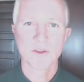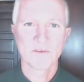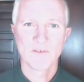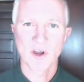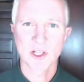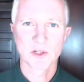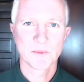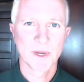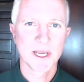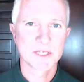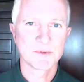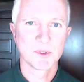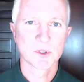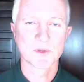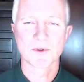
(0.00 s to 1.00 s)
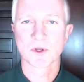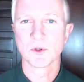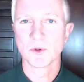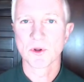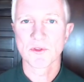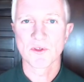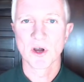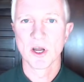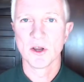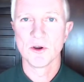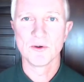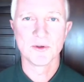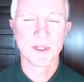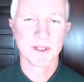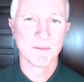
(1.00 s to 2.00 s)
the final page, we look at the
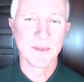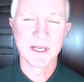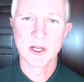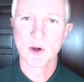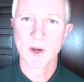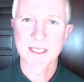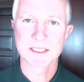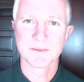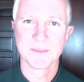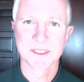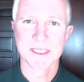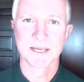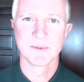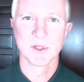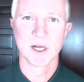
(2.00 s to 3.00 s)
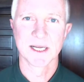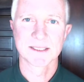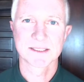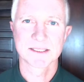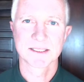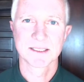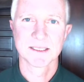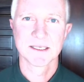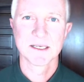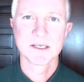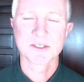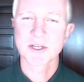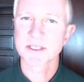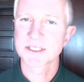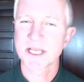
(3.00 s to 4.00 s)
glutathione and amino acid metabolites.
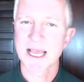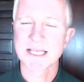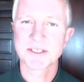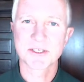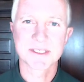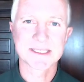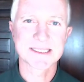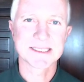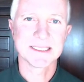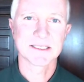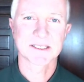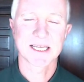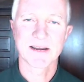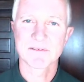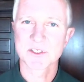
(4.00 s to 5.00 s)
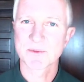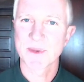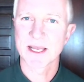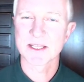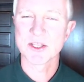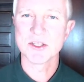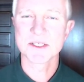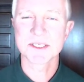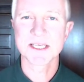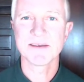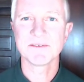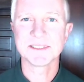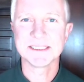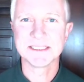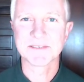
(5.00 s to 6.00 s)
So as you can see, it covers about
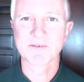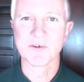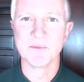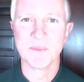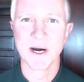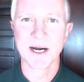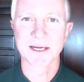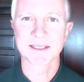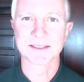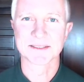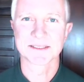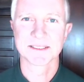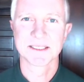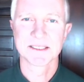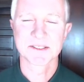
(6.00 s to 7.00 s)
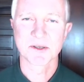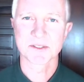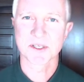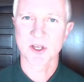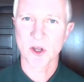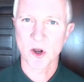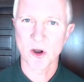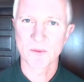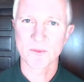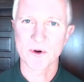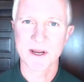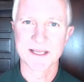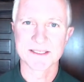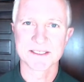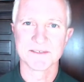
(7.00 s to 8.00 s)
70 different markers, so it's a
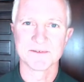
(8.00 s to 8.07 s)
comprehensive